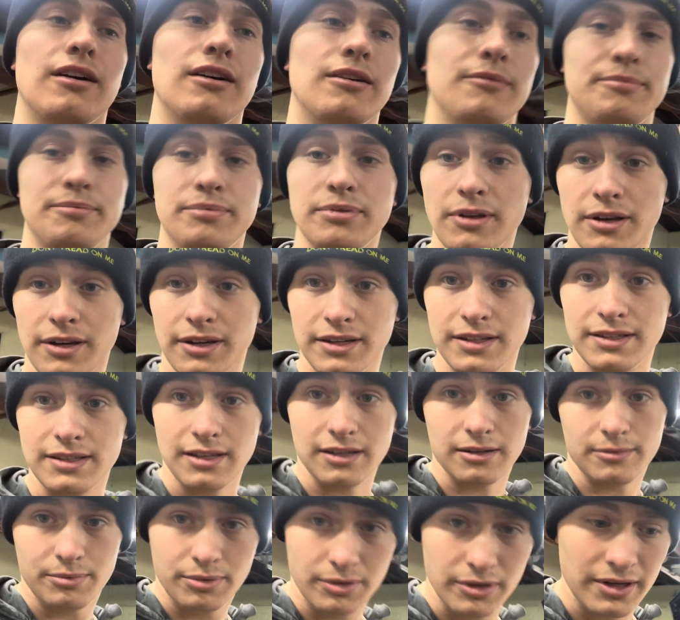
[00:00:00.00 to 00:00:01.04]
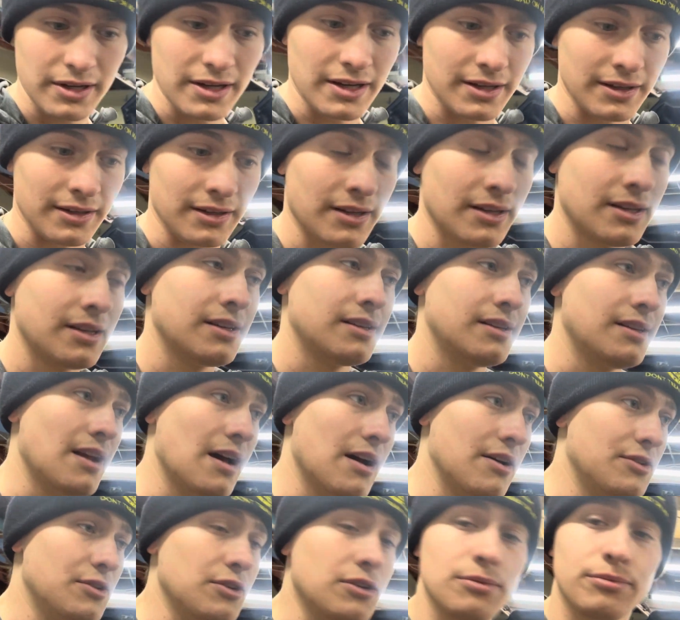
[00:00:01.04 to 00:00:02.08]
plugs that are put in. Now,
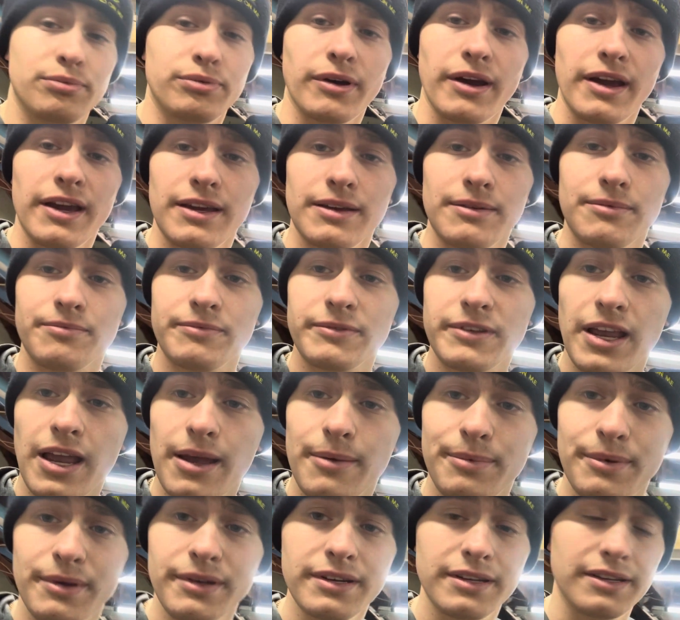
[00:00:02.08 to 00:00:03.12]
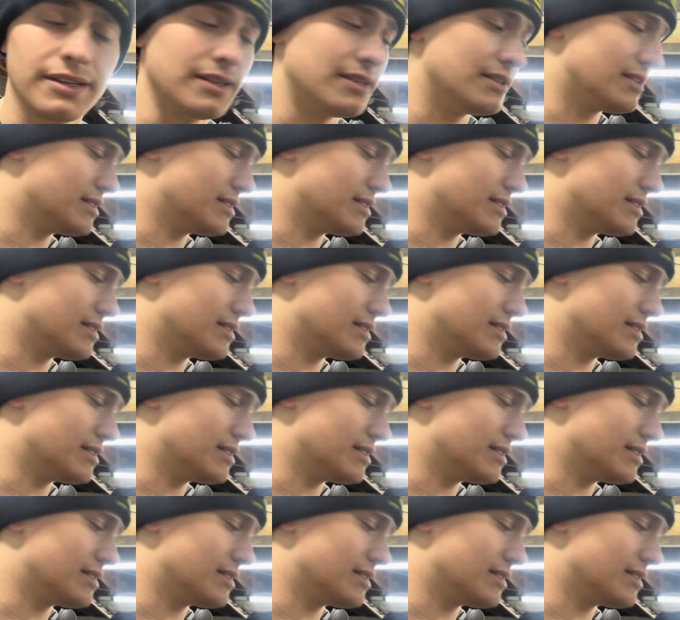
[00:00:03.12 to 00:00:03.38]
you can probably tap into these